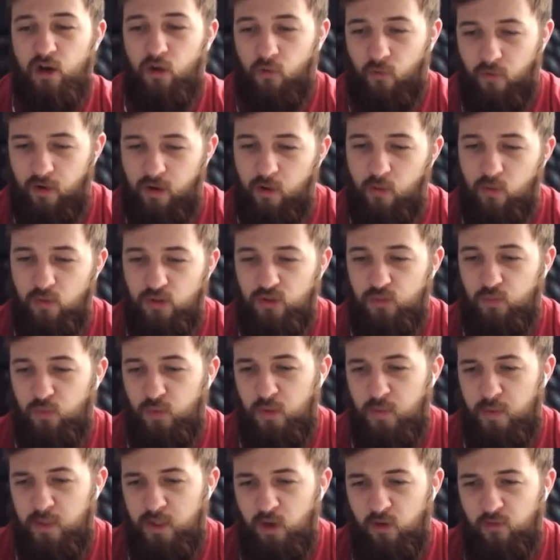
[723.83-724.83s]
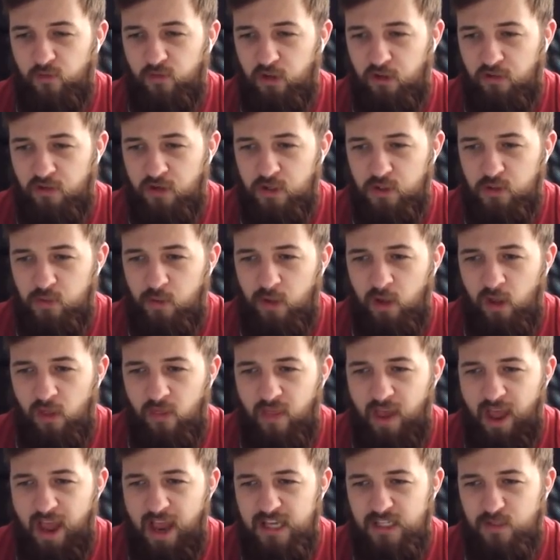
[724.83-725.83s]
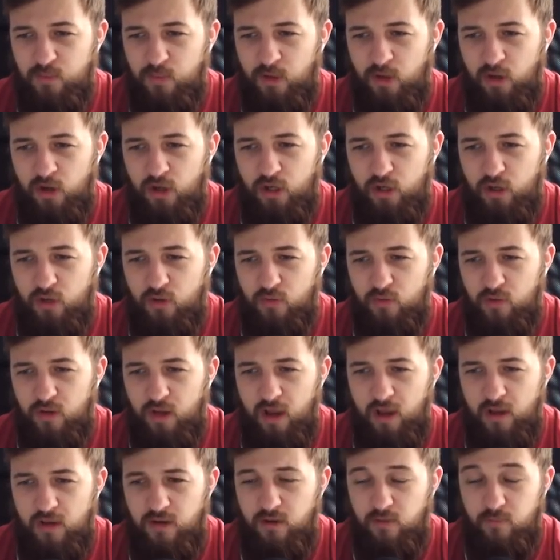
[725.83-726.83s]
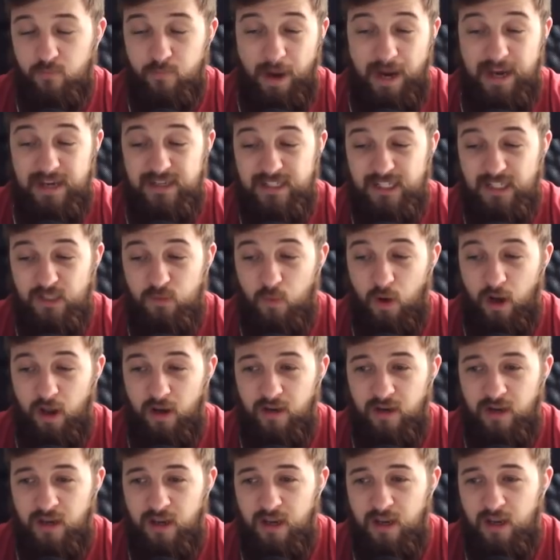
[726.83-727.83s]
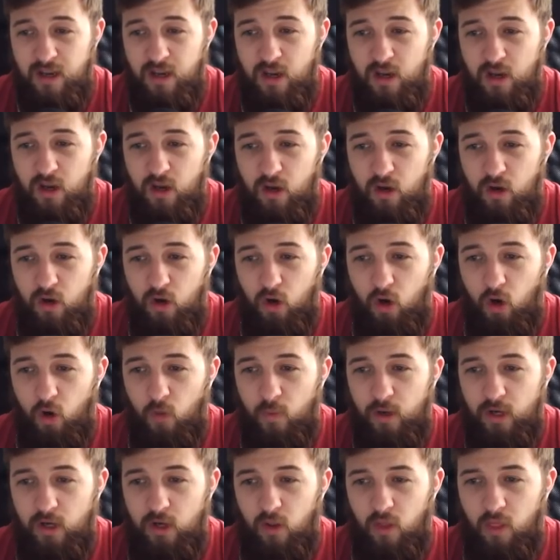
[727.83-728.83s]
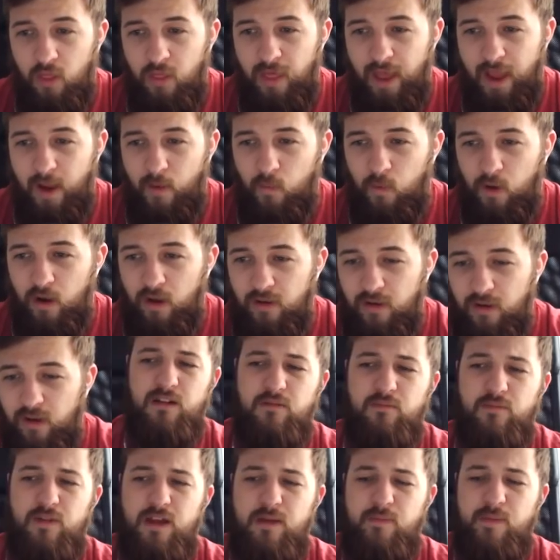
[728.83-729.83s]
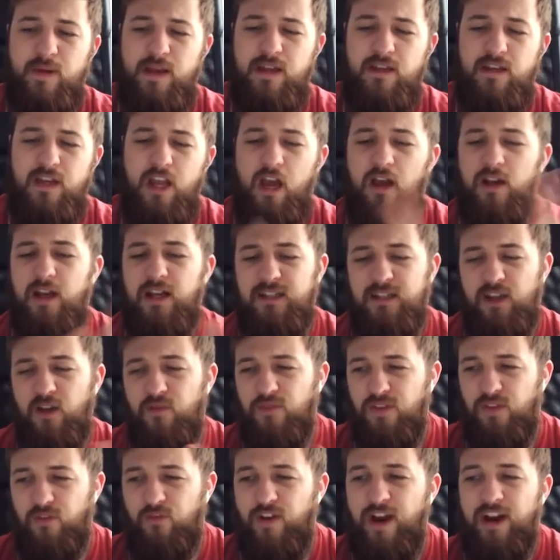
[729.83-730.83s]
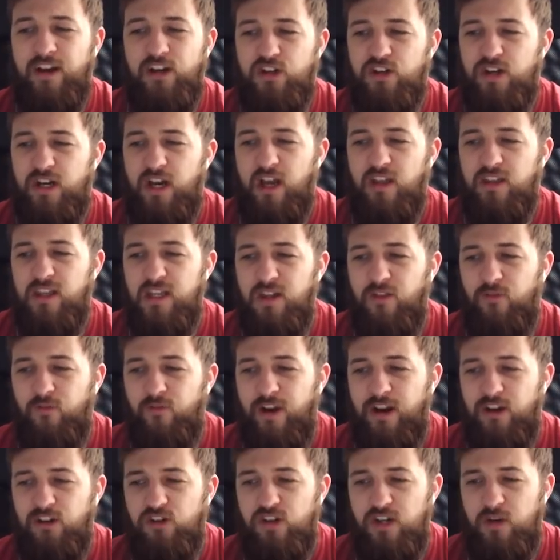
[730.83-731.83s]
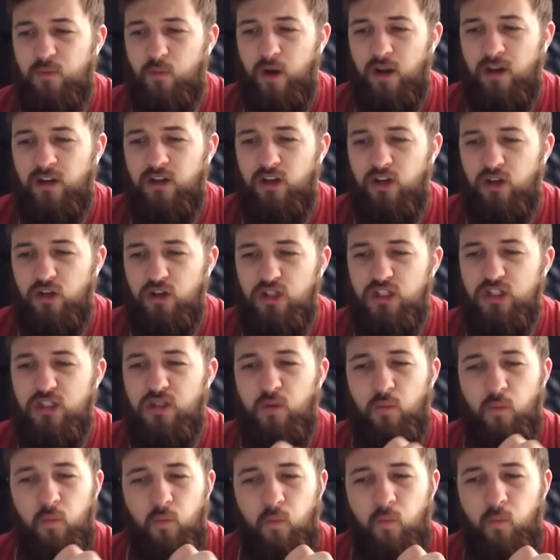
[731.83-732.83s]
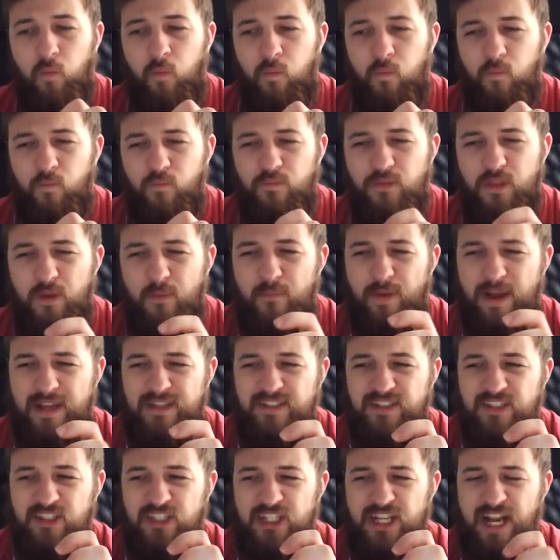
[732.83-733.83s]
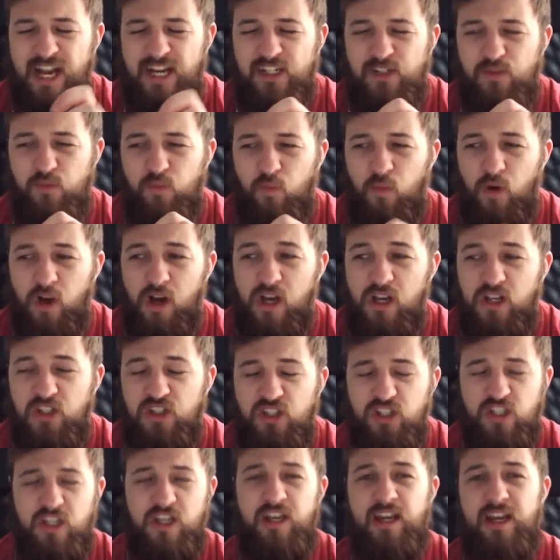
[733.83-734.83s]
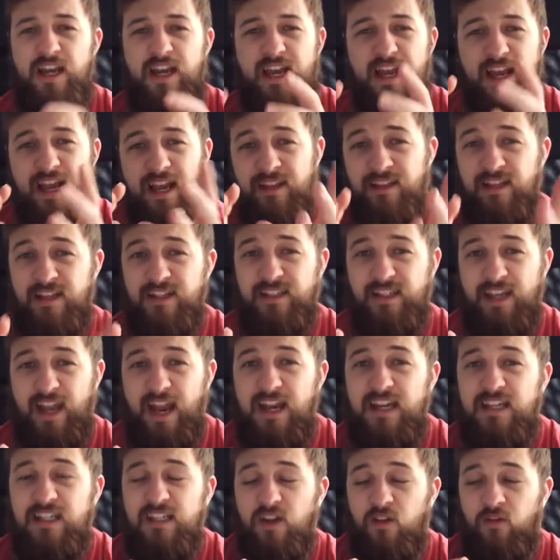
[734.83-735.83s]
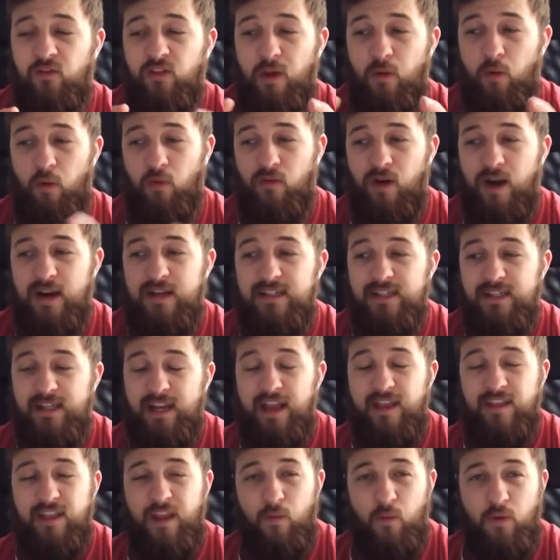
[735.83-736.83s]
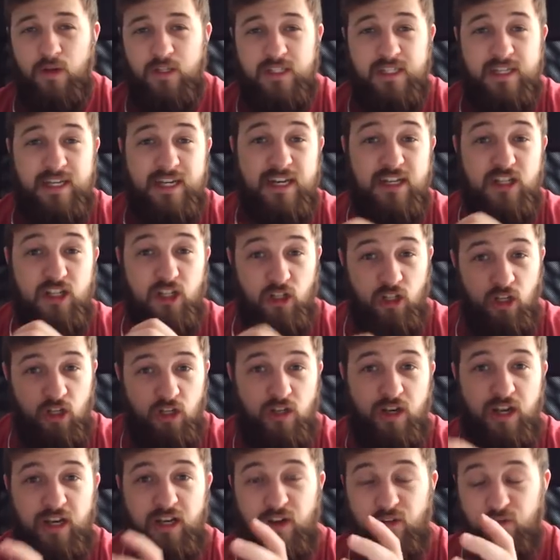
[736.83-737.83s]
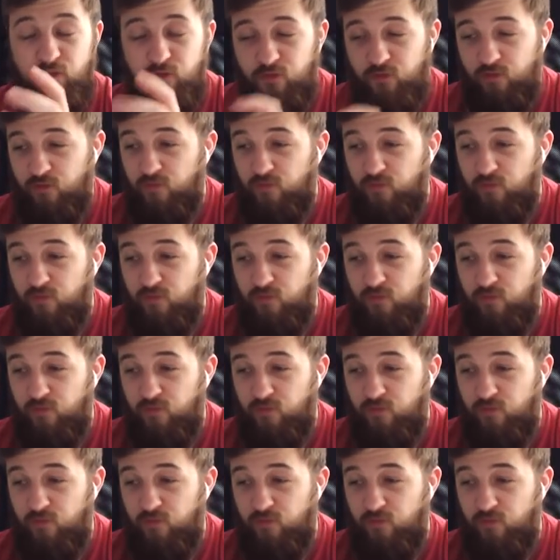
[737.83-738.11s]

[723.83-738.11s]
Grills. What have we got for grills? We've got that. We've got a painted one. Or we got that one. Maybe? No, let's go for the factory. I think the factory one looks the best/worst. In this case, if they were racing it and they wanted it to look like a